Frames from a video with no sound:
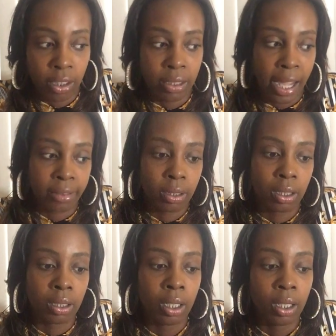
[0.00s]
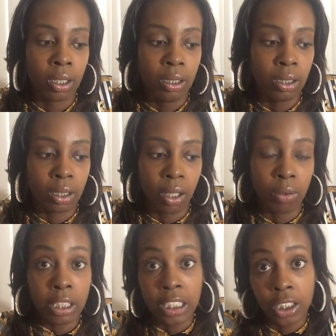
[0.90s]
They're not the, you know,
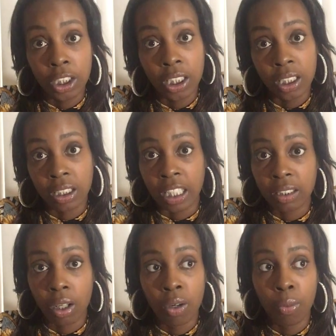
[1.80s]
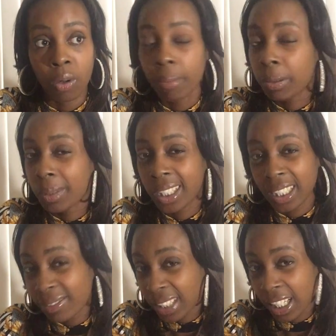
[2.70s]
leeches that's going to want people to
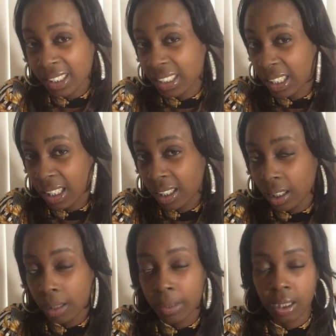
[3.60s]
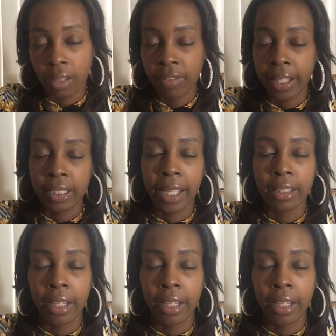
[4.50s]
give things to them and stuff like that.